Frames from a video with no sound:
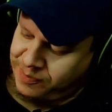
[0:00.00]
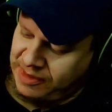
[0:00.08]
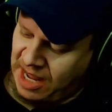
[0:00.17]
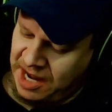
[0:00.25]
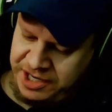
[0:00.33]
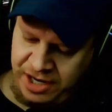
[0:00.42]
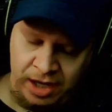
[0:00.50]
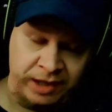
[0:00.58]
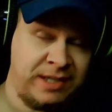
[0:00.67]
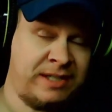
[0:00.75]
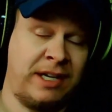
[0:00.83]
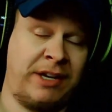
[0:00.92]
You know,
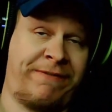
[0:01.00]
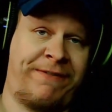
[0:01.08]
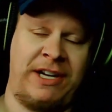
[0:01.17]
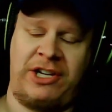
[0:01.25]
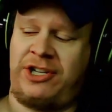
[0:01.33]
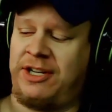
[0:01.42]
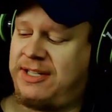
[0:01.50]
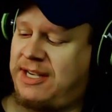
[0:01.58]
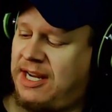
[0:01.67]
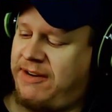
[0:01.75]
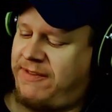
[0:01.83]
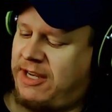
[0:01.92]
this is a good finisher. It's
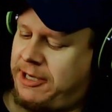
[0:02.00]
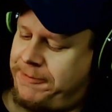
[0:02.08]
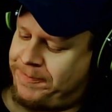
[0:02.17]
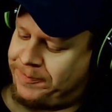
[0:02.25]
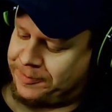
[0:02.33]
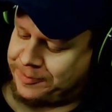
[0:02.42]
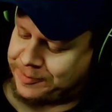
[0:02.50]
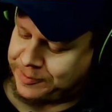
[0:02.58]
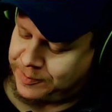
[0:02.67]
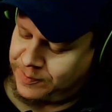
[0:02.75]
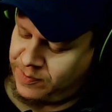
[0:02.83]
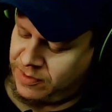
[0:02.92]
kind of
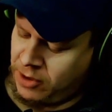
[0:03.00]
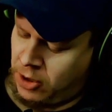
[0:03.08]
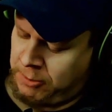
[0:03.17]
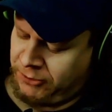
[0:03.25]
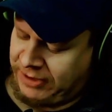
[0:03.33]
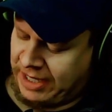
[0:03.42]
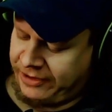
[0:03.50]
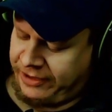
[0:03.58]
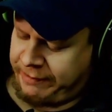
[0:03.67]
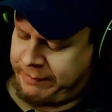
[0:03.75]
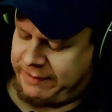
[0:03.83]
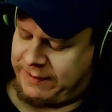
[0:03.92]
almost got a little
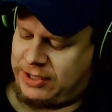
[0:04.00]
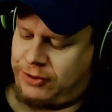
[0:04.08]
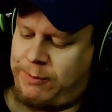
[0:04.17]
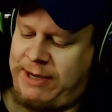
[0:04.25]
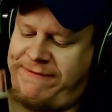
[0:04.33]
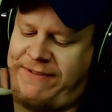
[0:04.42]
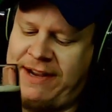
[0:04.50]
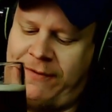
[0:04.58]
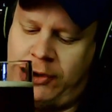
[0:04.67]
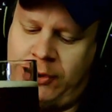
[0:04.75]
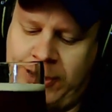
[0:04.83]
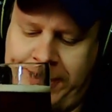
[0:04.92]
bit of a sweet flavor
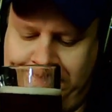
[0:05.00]
to it.